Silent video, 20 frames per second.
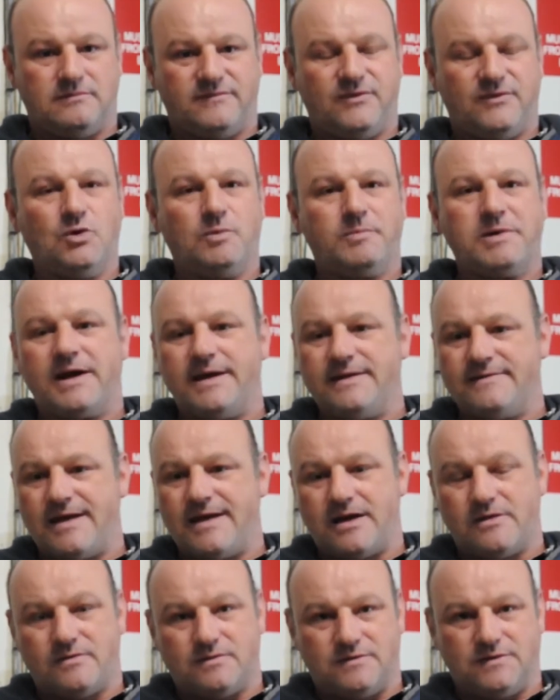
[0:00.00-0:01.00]
full bright
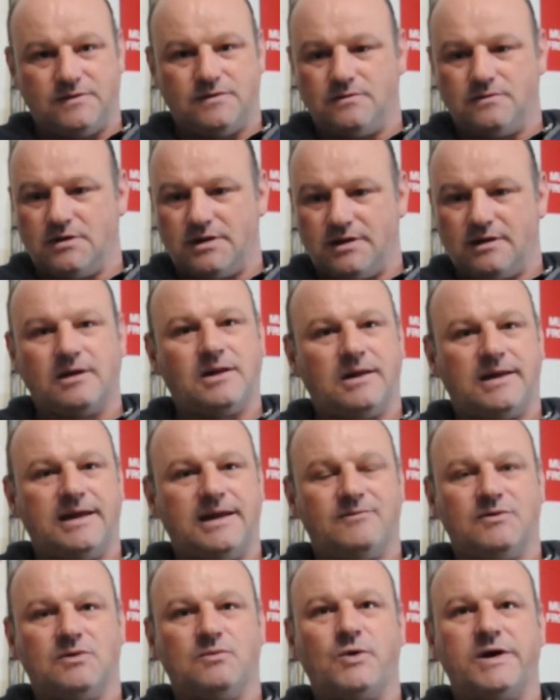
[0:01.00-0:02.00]
down to a
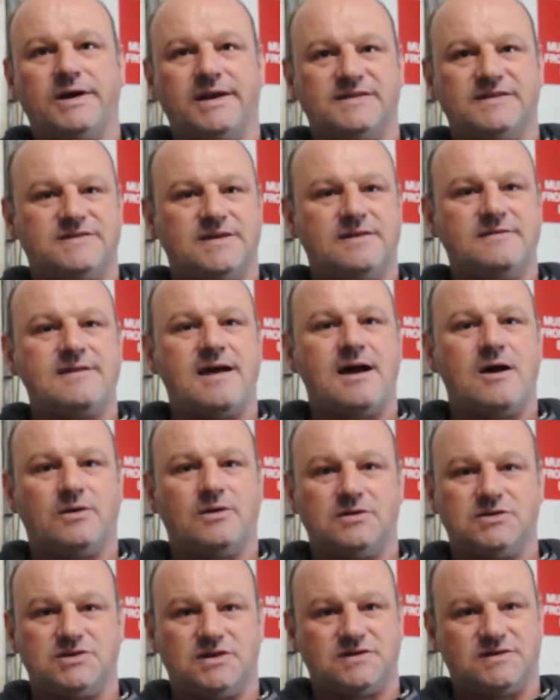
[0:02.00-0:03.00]
level where they sit
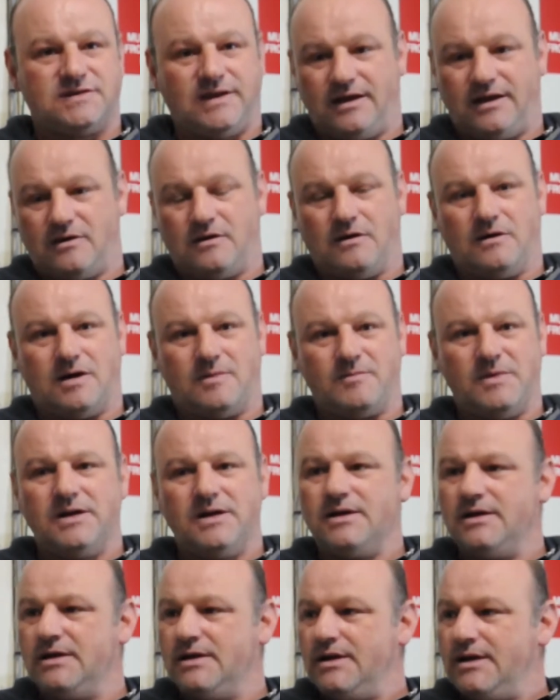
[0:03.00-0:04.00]
down and just stay calm.
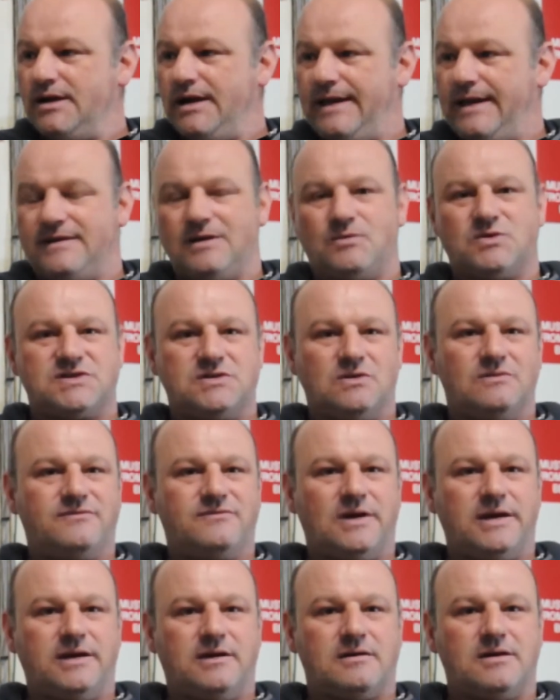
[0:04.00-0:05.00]
And there was no
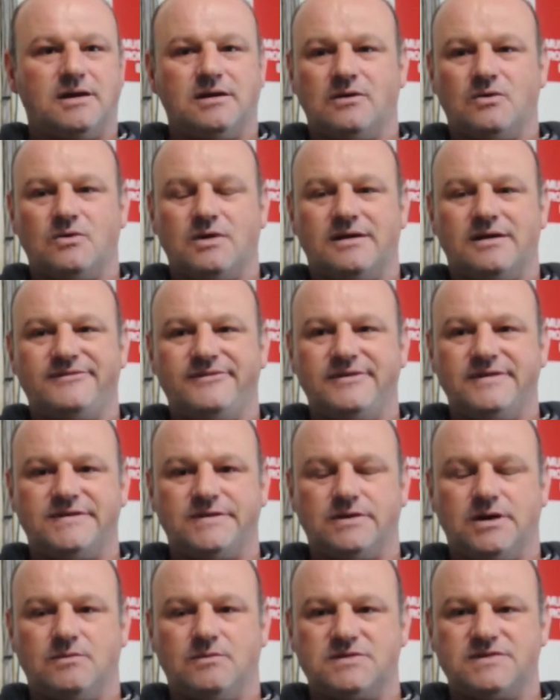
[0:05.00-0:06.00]
flickering, no nothing.
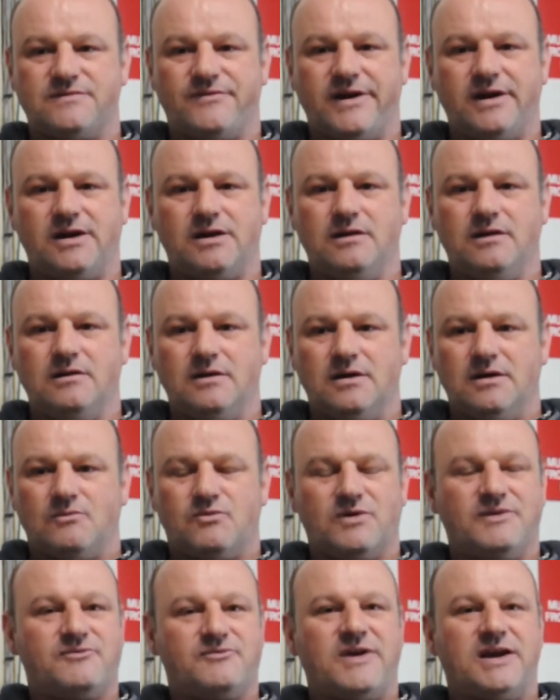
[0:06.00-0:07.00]
So it was a very
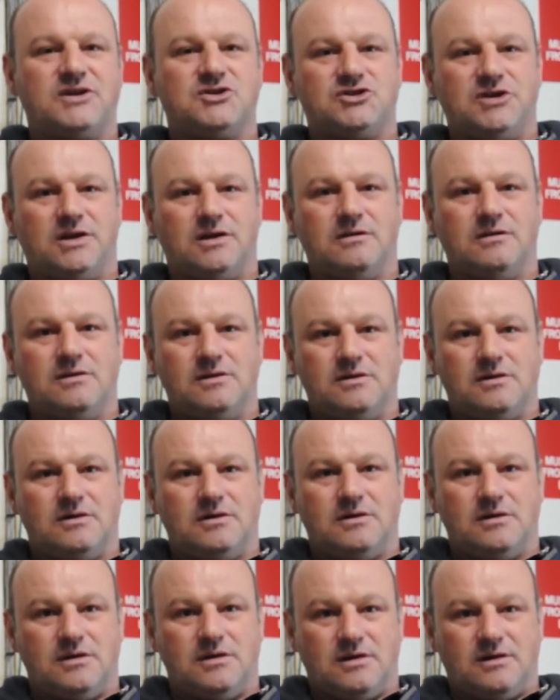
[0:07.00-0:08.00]
refreshing,
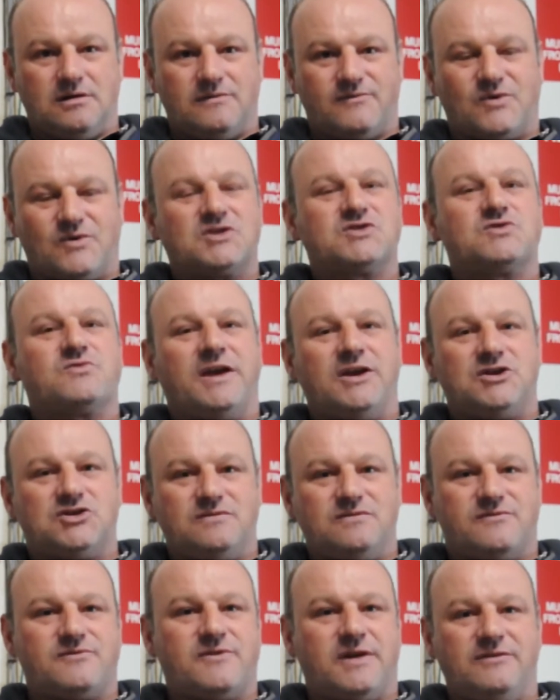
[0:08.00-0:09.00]

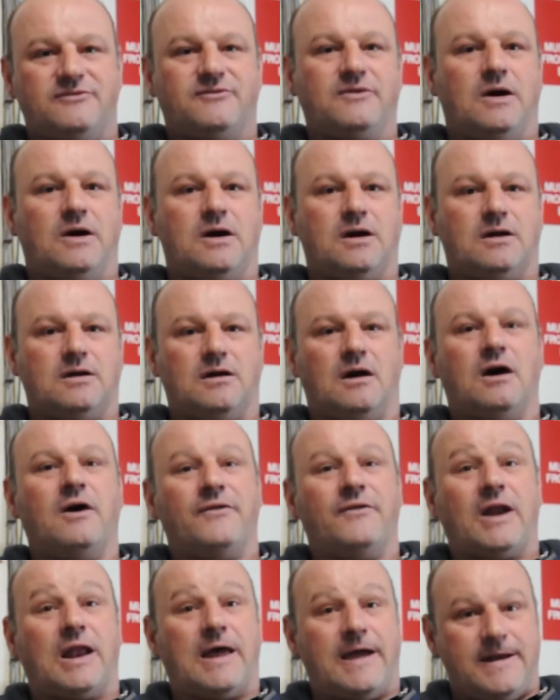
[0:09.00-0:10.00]
frustration-free flock on
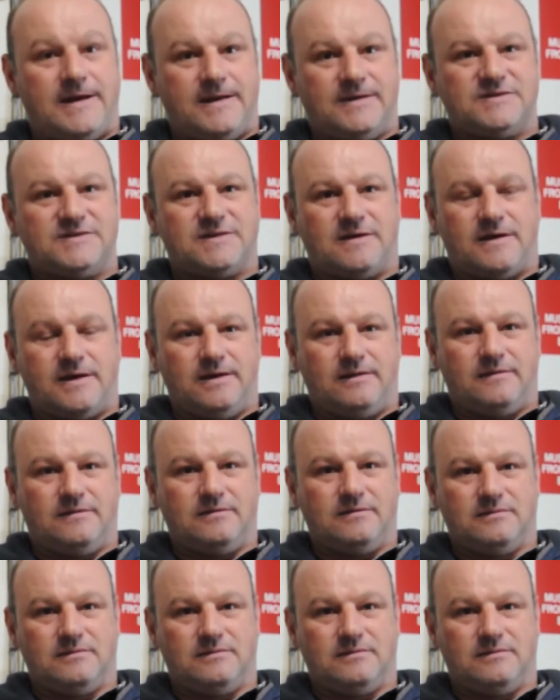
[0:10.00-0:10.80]
the lighting side,